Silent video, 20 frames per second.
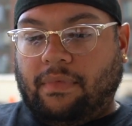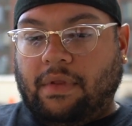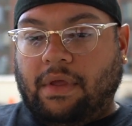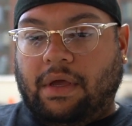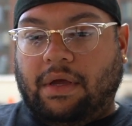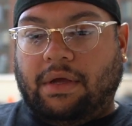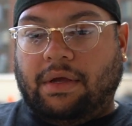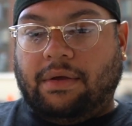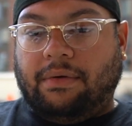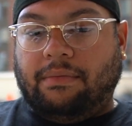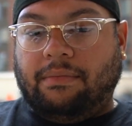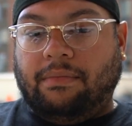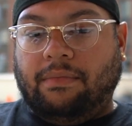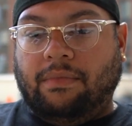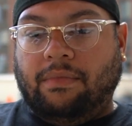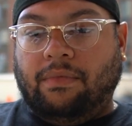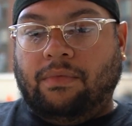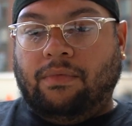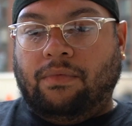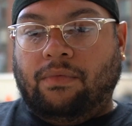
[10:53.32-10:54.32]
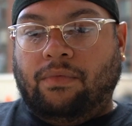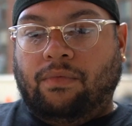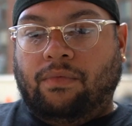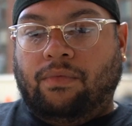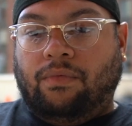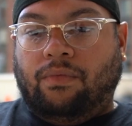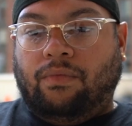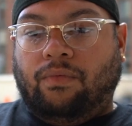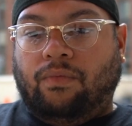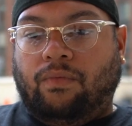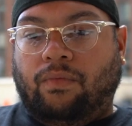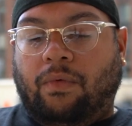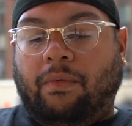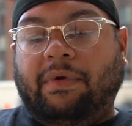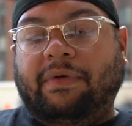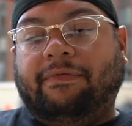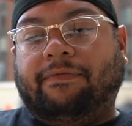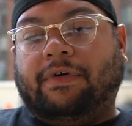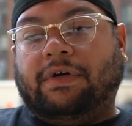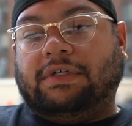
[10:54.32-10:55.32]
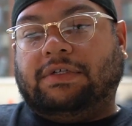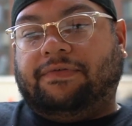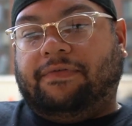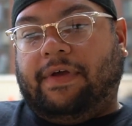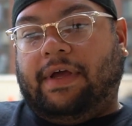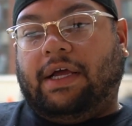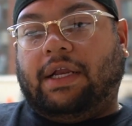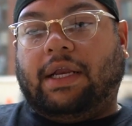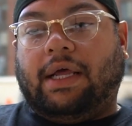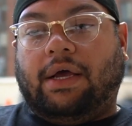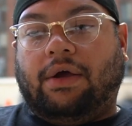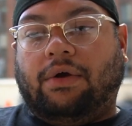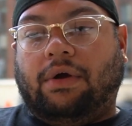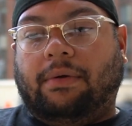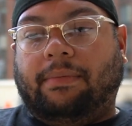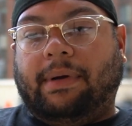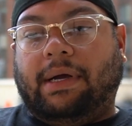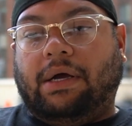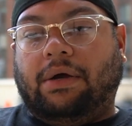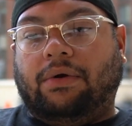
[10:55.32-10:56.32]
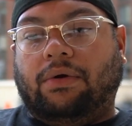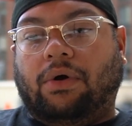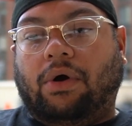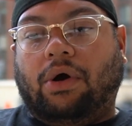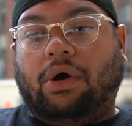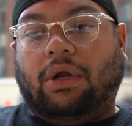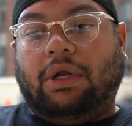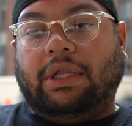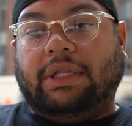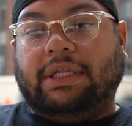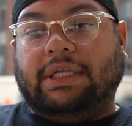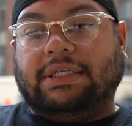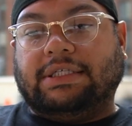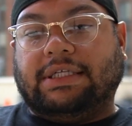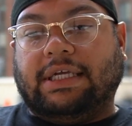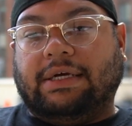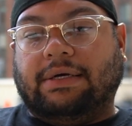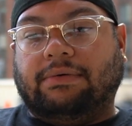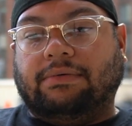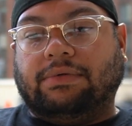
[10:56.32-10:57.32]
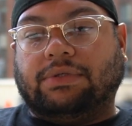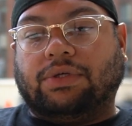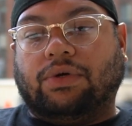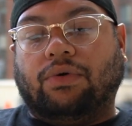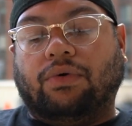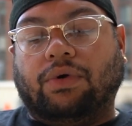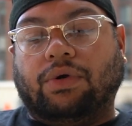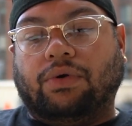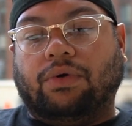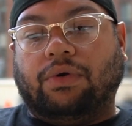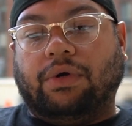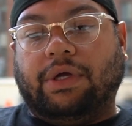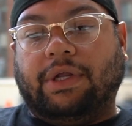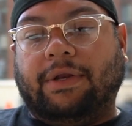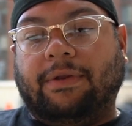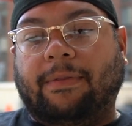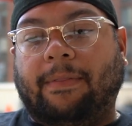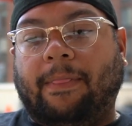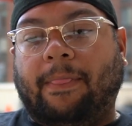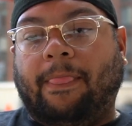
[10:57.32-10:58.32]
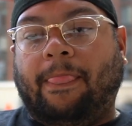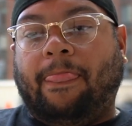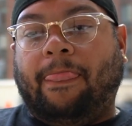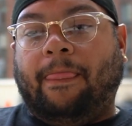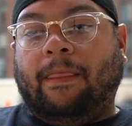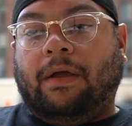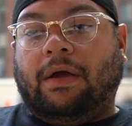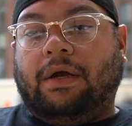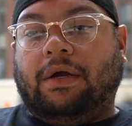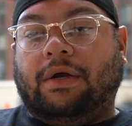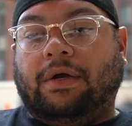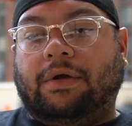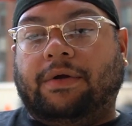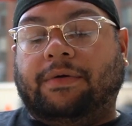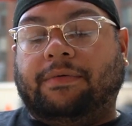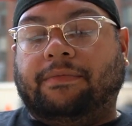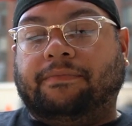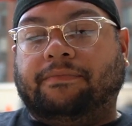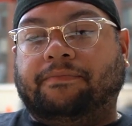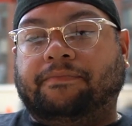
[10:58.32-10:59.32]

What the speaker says: Um, when we first found out about all of this that was going on, um,